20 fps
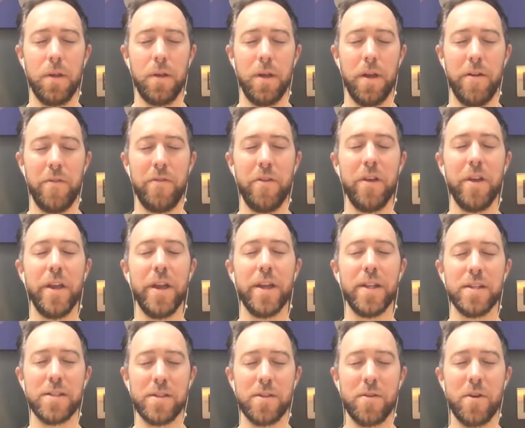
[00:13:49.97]
Every
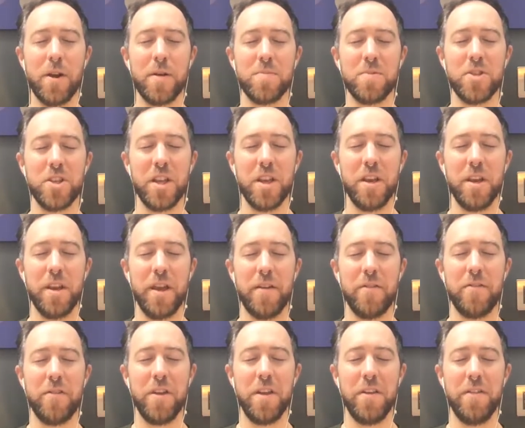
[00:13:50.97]
interruption,
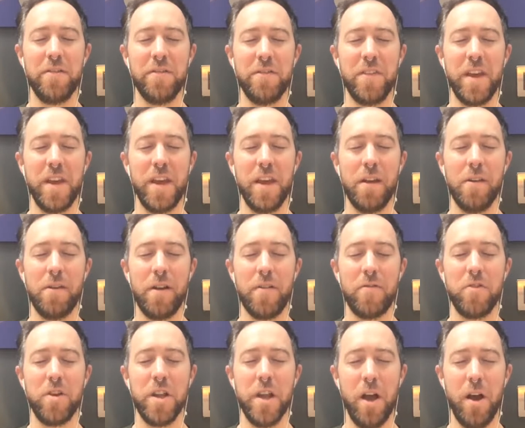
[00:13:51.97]
every fear,
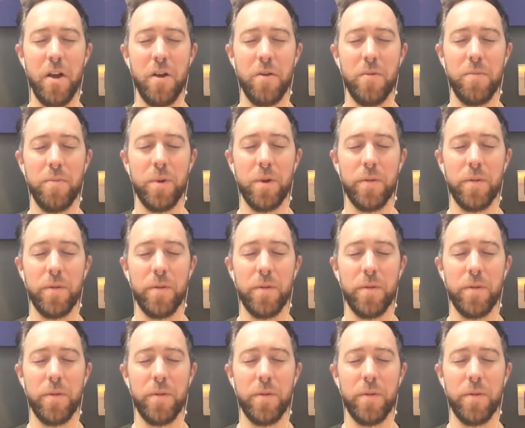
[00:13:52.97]
every hope,